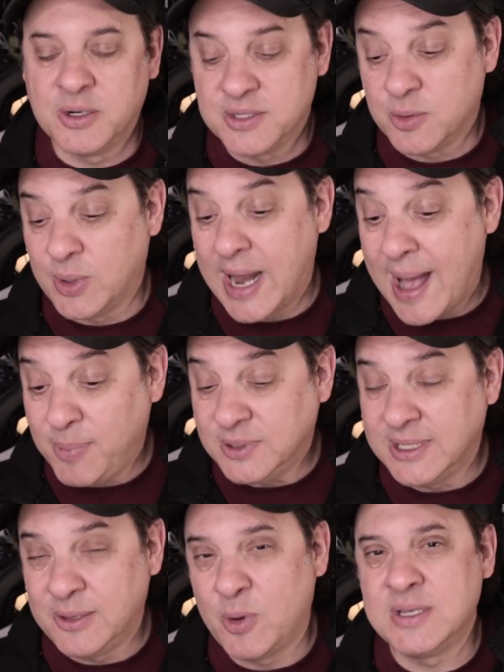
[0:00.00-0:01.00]
So what Apple
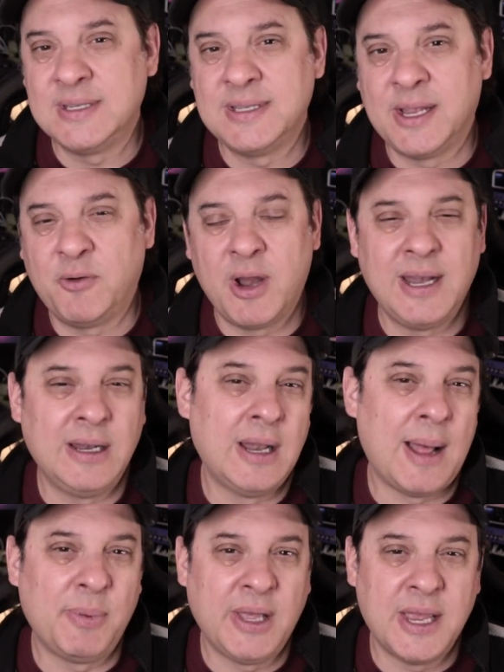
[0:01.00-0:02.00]
did was is they created an
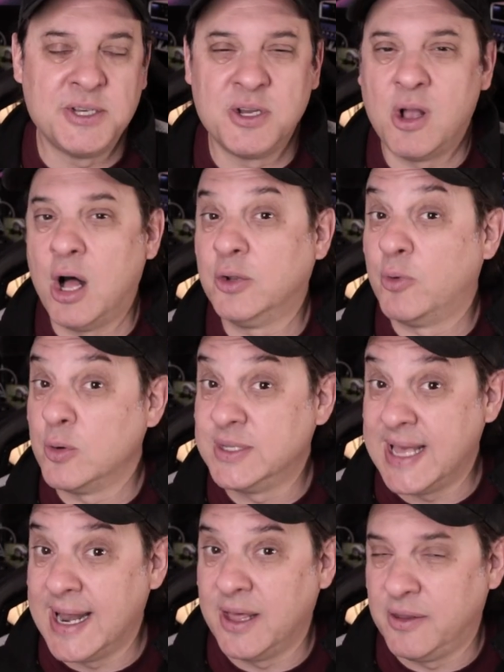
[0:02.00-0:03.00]
application called Rosetta.